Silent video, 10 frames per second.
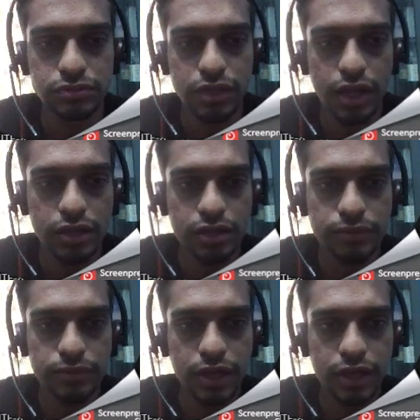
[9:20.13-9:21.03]
and here
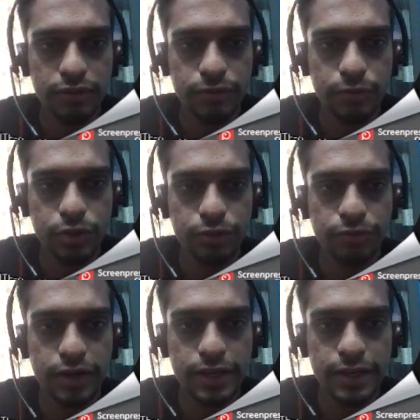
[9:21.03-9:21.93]
we have
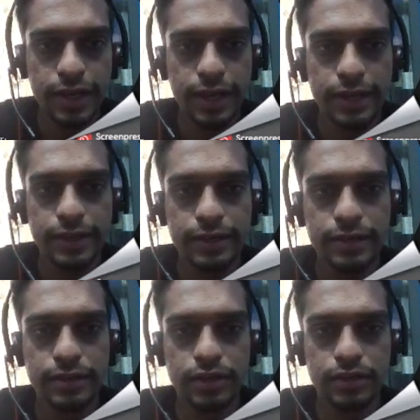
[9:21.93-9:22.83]
notify, and
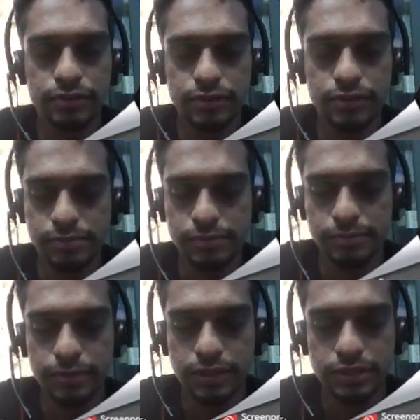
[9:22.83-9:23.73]
that will be
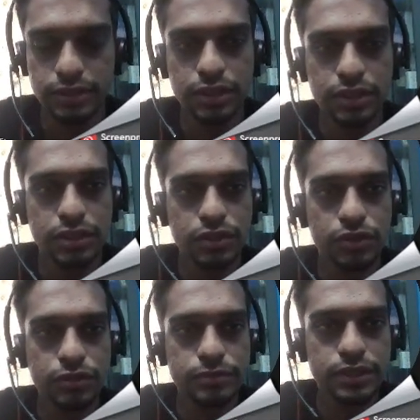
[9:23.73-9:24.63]
passing another
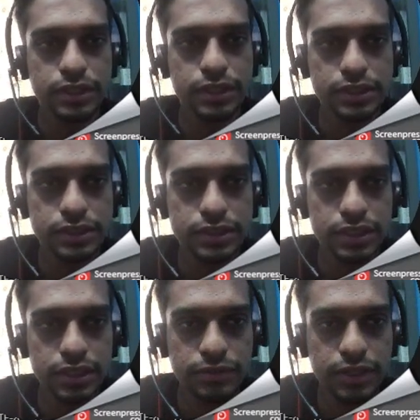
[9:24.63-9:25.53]
object. Let's
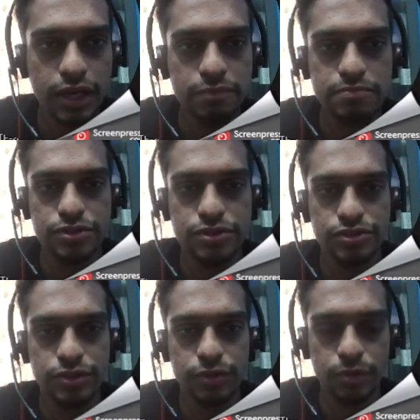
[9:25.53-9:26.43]
say we have
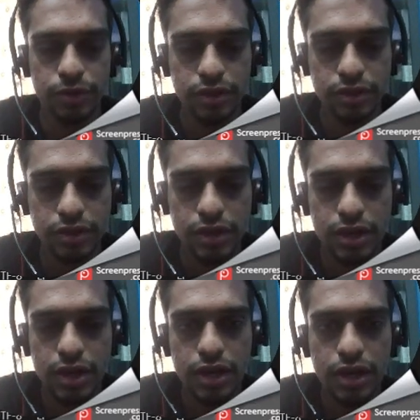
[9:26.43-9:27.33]
pristine over here,
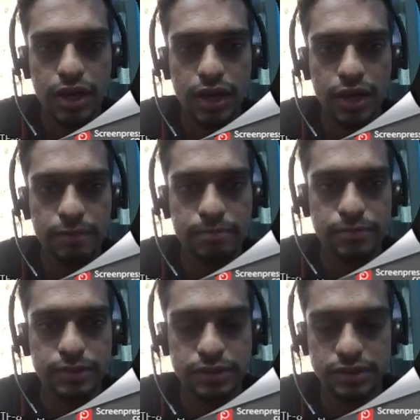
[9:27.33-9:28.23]

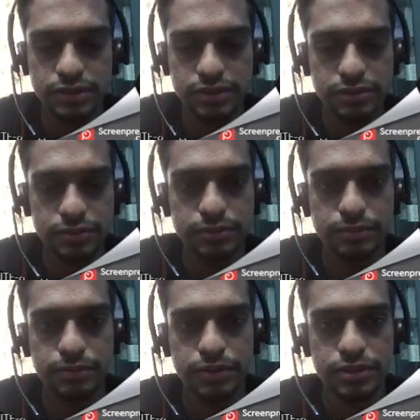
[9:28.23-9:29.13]
ampersand
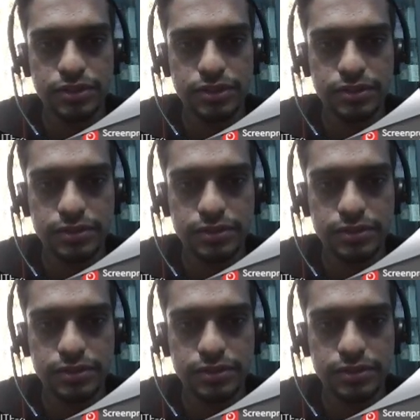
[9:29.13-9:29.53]
pristine,